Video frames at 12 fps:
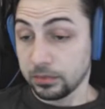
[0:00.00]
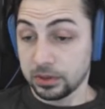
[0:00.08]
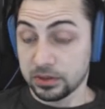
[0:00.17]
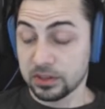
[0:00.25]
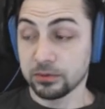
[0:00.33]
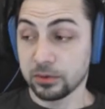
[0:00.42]

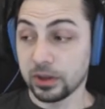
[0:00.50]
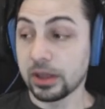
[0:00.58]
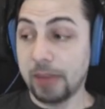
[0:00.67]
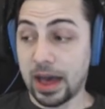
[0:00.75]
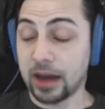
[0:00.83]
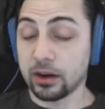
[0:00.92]
It doesn't really
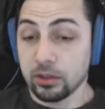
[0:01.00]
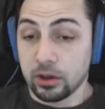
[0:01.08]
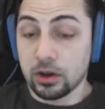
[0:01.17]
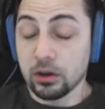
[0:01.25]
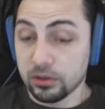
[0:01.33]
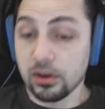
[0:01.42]
matter. The
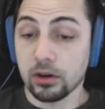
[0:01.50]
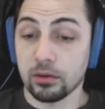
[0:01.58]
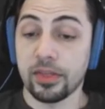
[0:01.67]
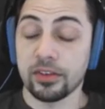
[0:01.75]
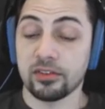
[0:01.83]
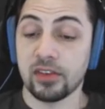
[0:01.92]
code's going to
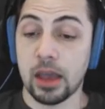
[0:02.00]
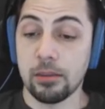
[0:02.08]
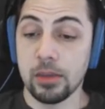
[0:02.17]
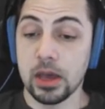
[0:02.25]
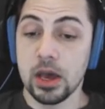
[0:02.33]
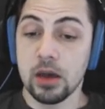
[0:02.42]
run the same,
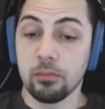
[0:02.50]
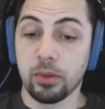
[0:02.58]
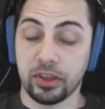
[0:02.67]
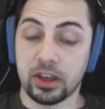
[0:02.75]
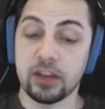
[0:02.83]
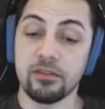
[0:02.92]

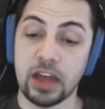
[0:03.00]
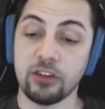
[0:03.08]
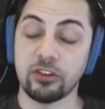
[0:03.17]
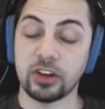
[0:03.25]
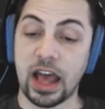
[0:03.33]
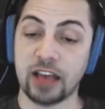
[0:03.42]
but the
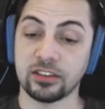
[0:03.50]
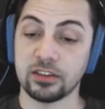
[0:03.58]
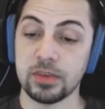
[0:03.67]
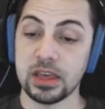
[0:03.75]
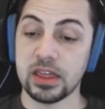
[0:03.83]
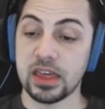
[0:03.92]
convention has to
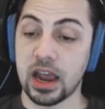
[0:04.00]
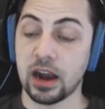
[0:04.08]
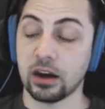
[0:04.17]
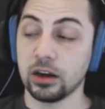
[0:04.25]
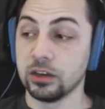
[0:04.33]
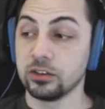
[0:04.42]
be
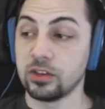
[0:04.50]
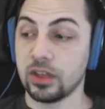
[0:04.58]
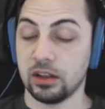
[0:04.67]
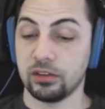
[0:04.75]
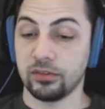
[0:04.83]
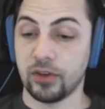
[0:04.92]
there so
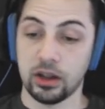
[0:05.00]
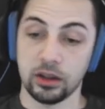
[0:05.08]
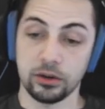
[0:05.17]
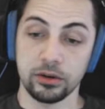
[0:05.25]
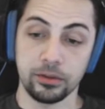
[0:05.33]
that it's followed.